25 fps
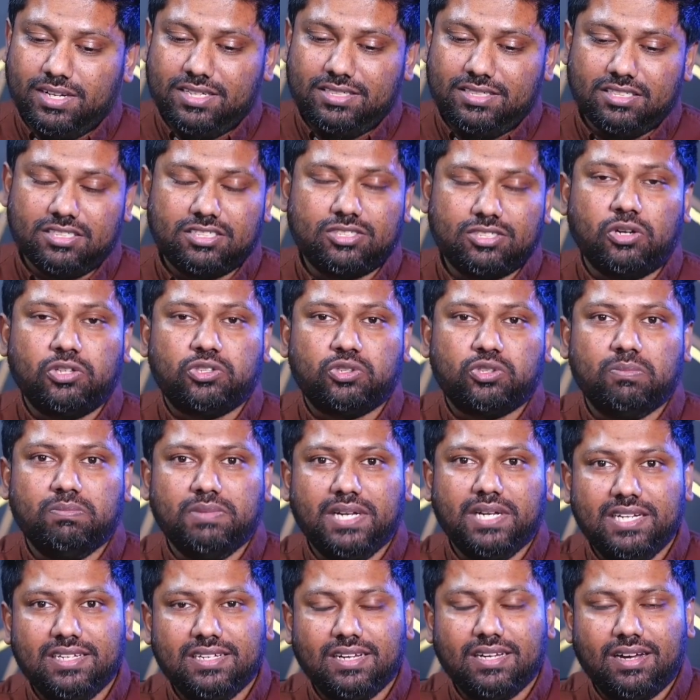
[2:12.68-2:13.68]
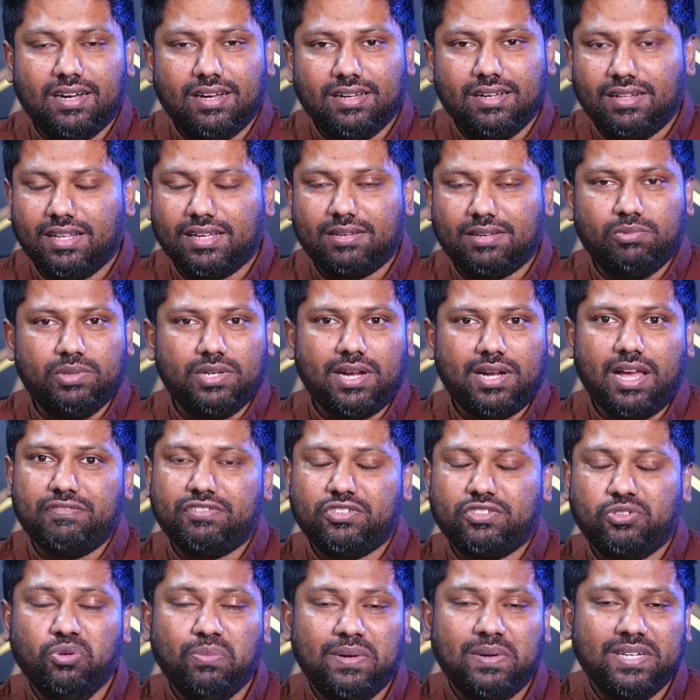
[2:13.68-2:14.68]
just social media. Like, we
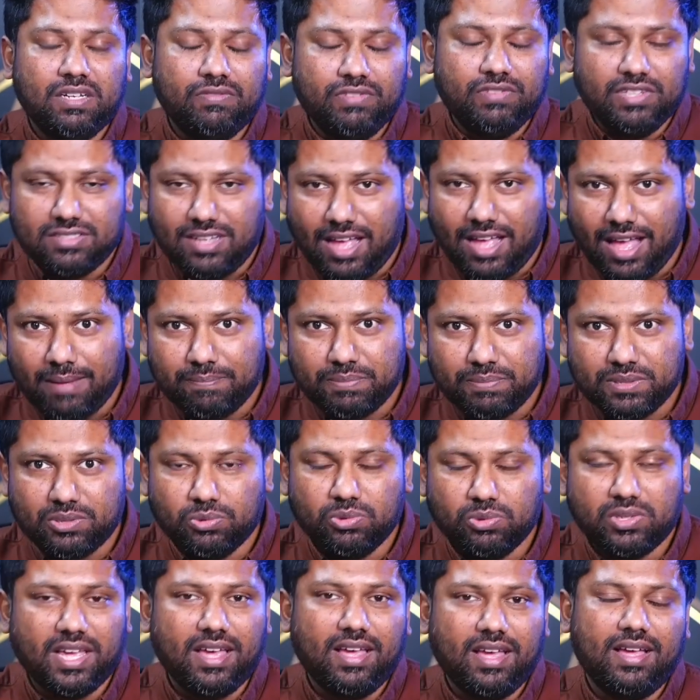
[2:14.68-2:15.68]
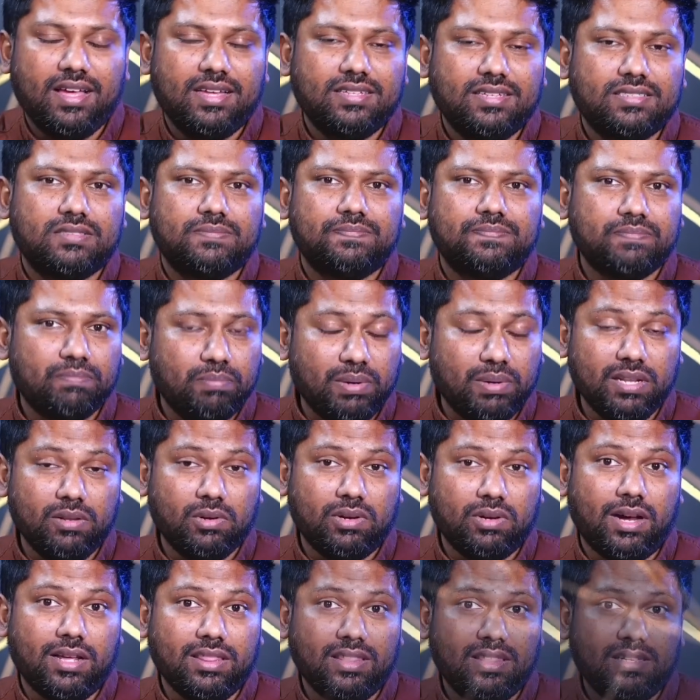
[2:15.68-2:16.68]
have too many of these apps. Who cares? But
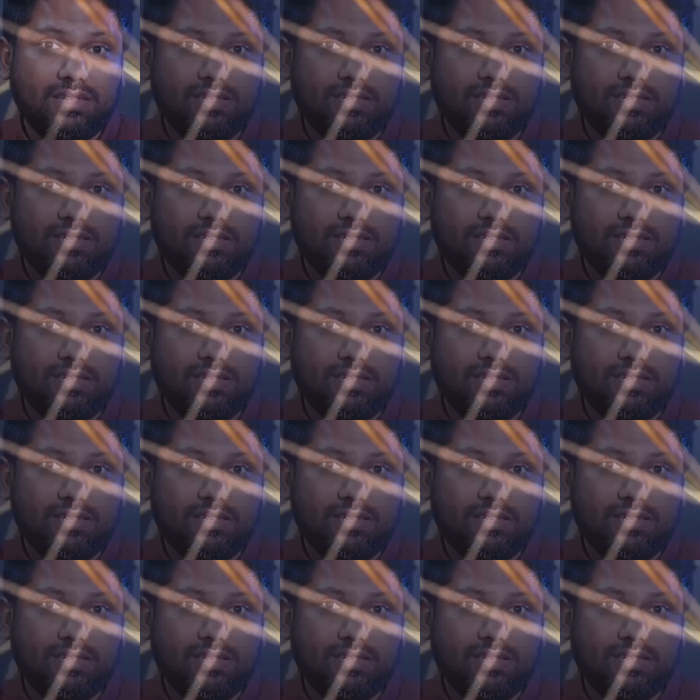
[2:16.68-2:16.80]
look, I think